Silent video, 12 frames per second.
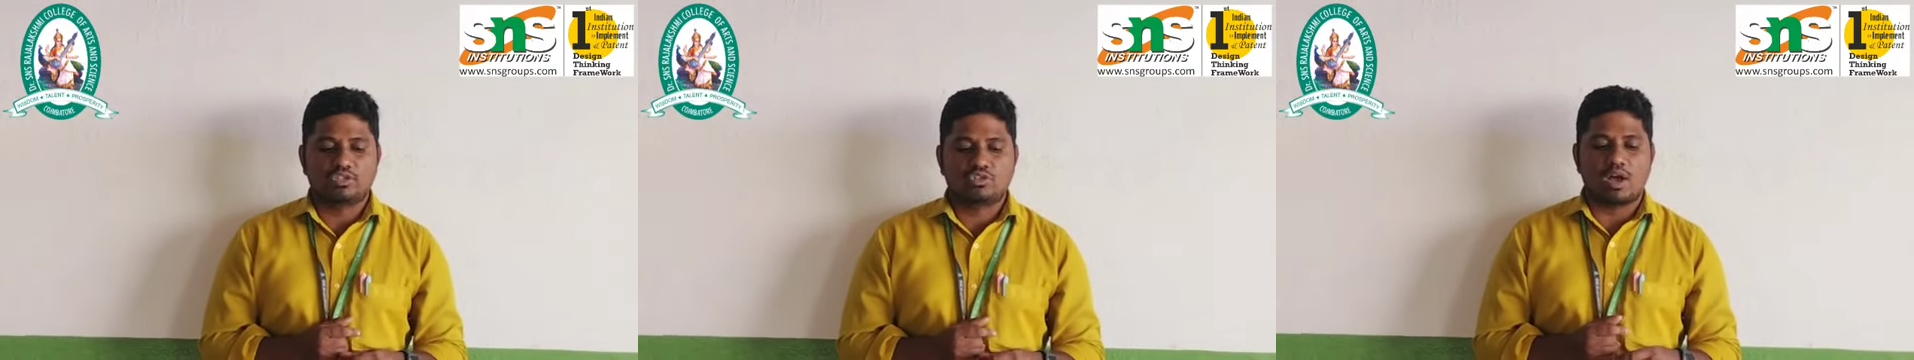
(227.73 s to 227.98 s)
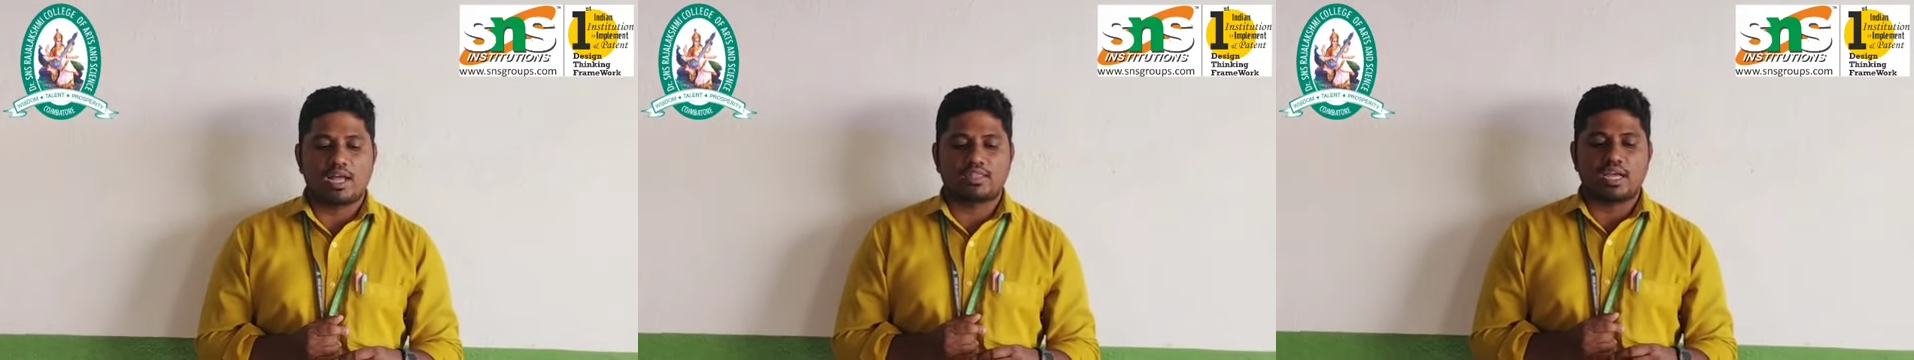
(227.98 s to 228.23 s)
So
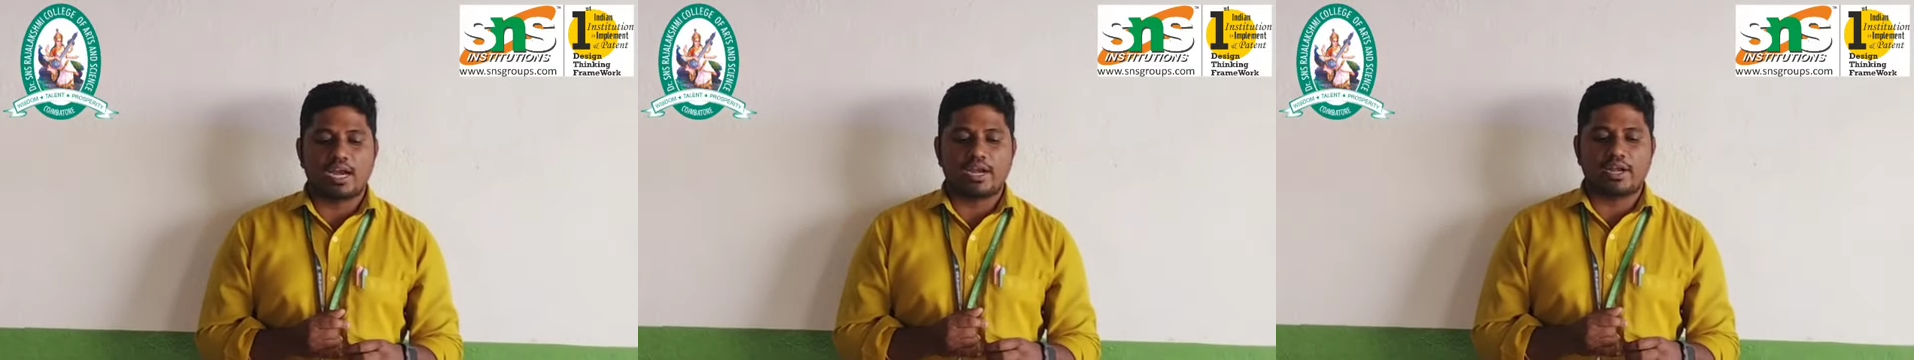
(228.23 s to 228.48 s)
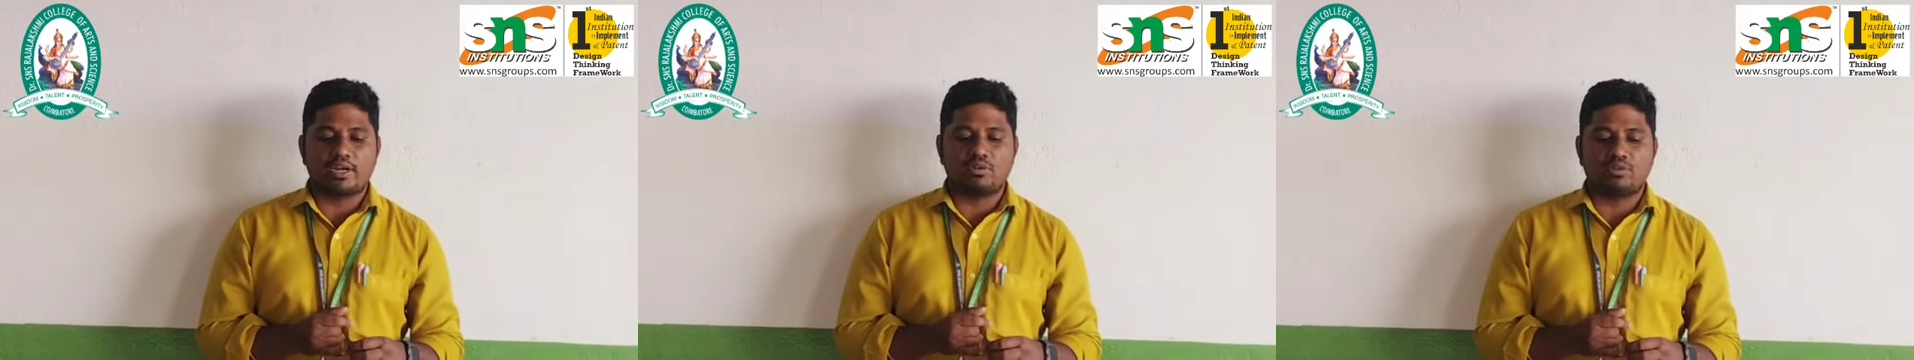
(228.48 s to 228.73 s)

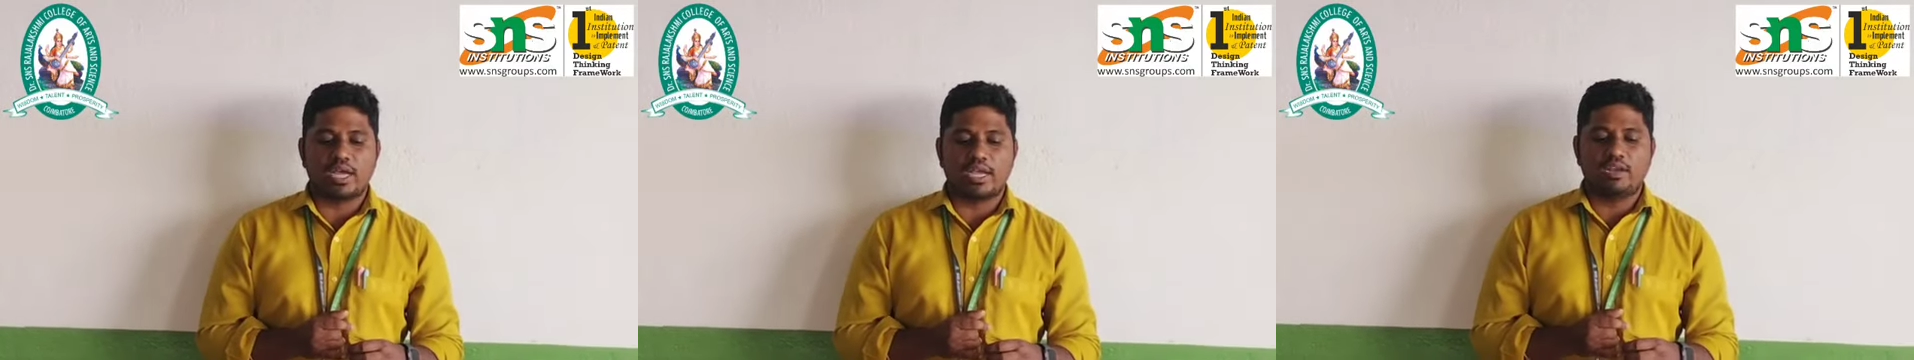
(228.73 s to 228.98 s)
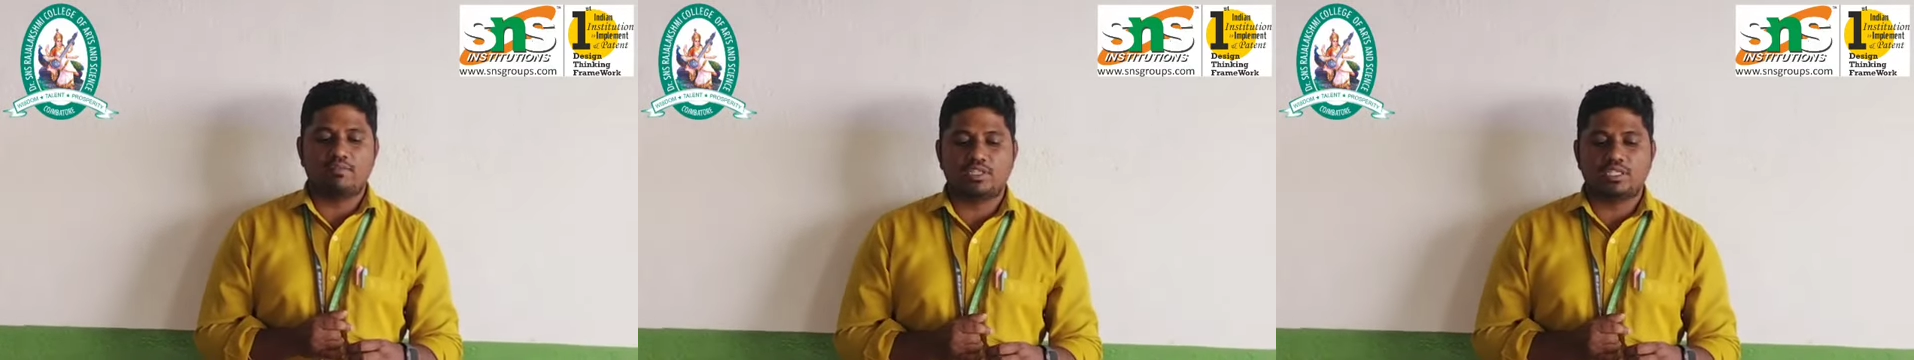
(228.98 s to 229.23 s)
authority to
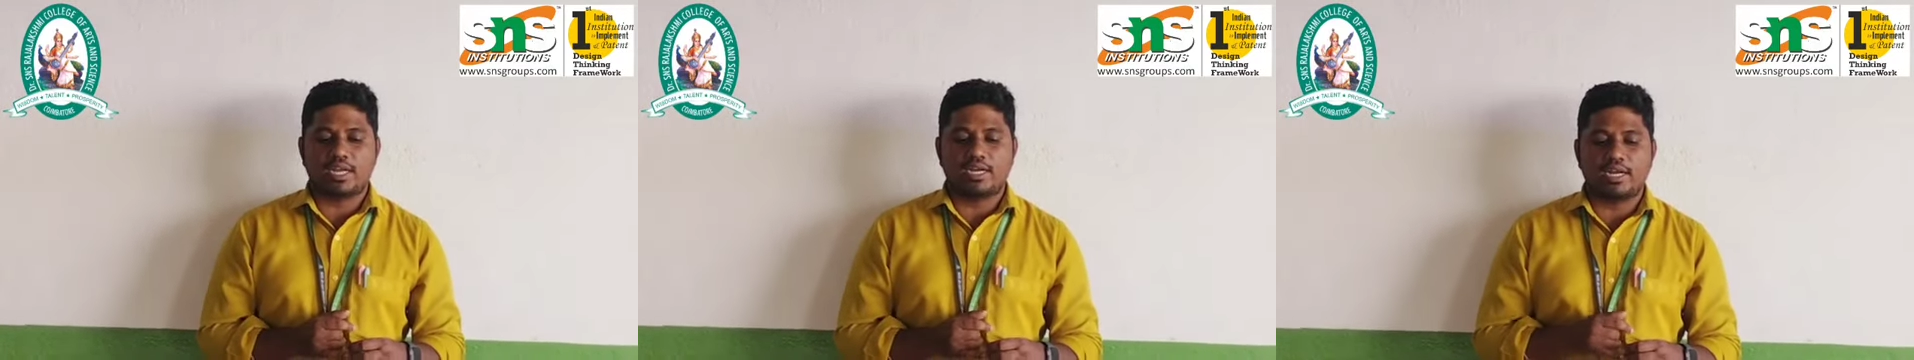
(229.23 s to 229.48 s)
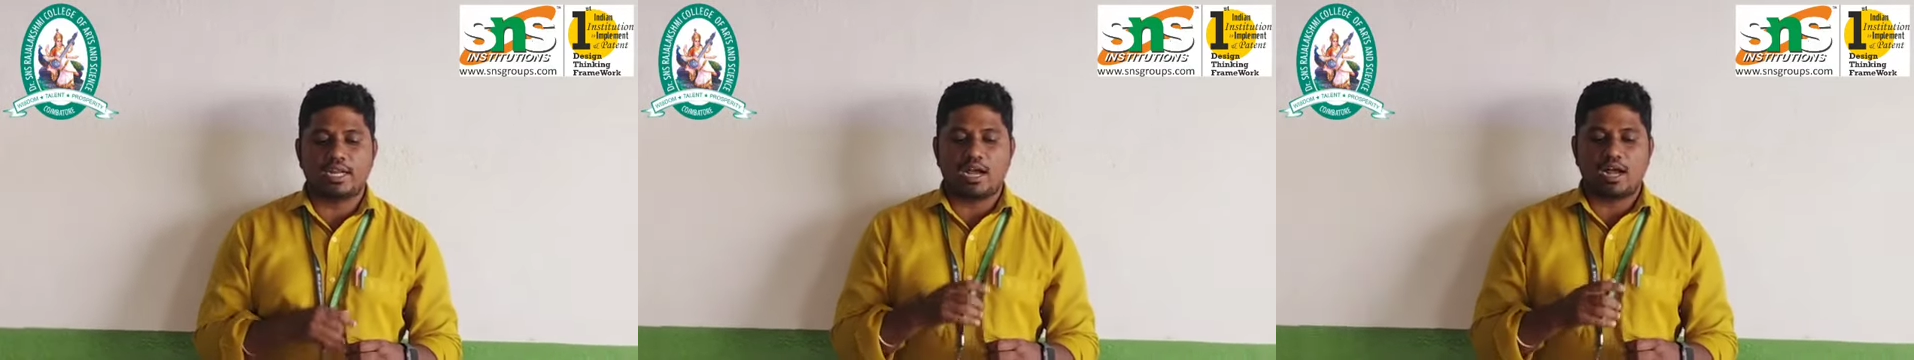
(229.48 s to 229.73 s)
the
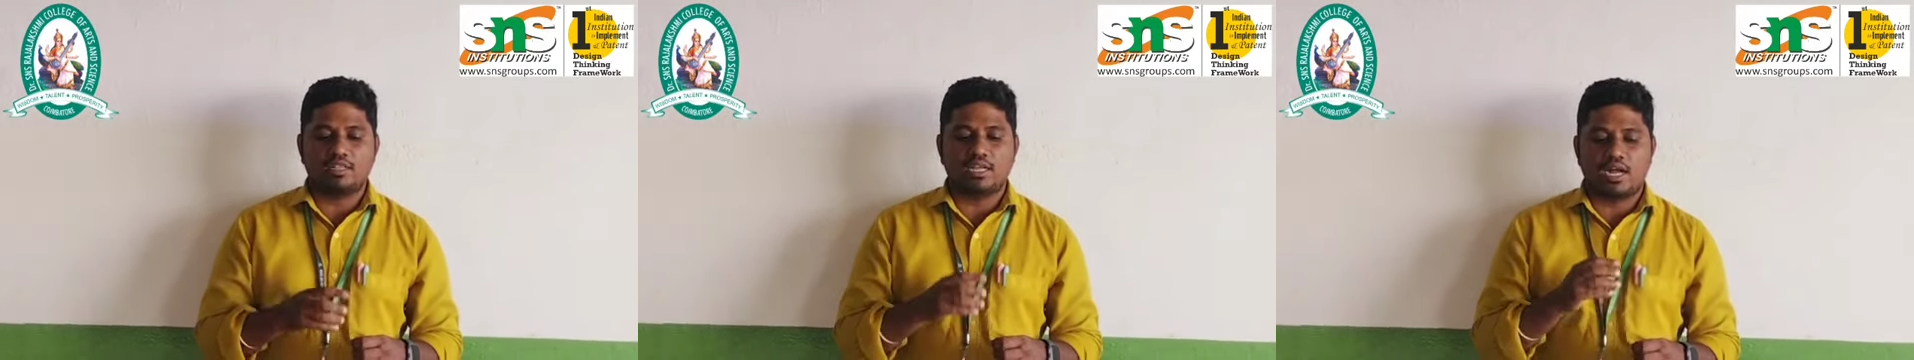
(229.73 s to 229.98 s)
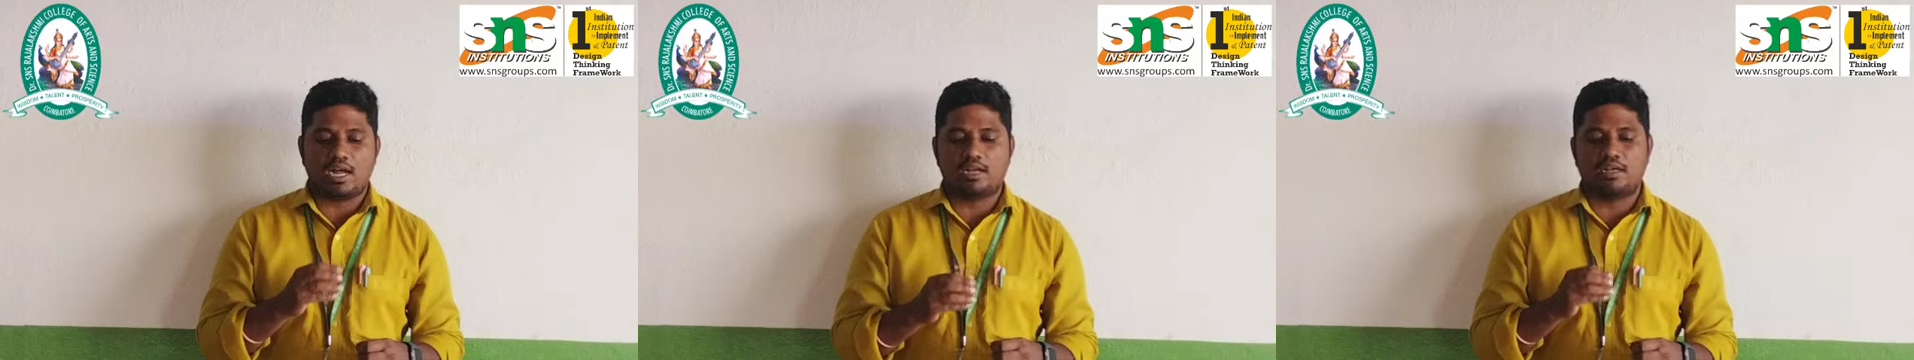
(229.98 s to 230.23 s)
investigator
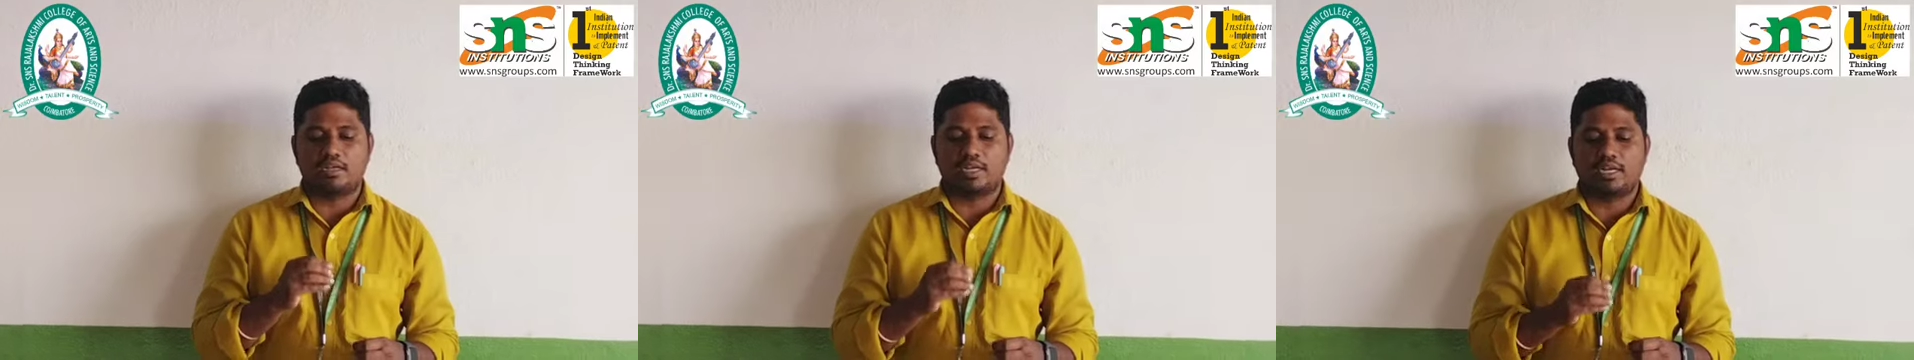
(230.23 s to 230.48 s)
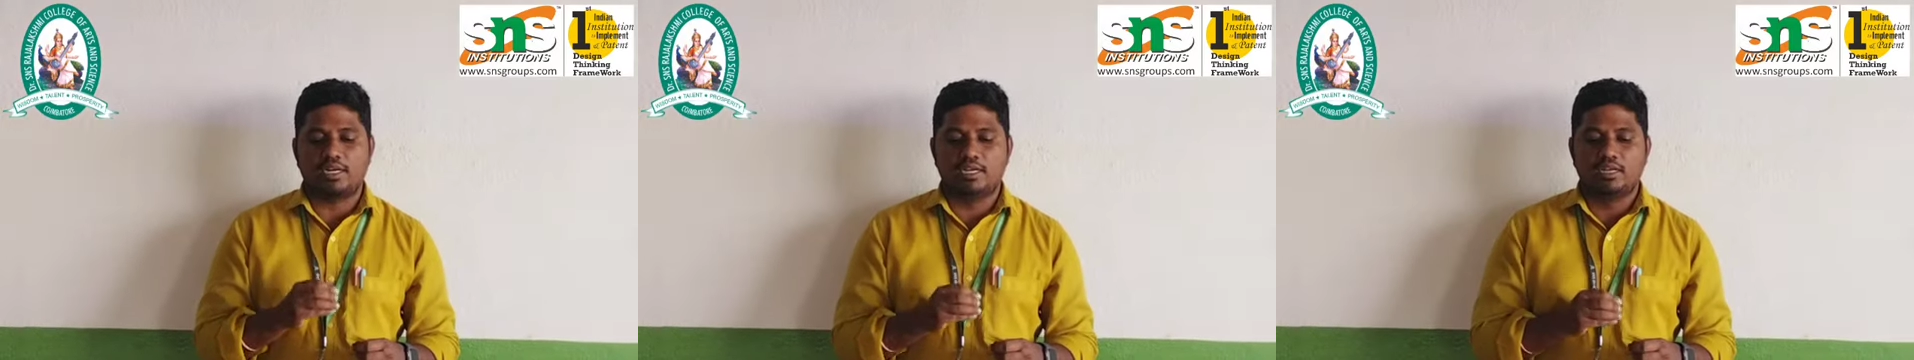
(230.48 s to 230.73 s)
and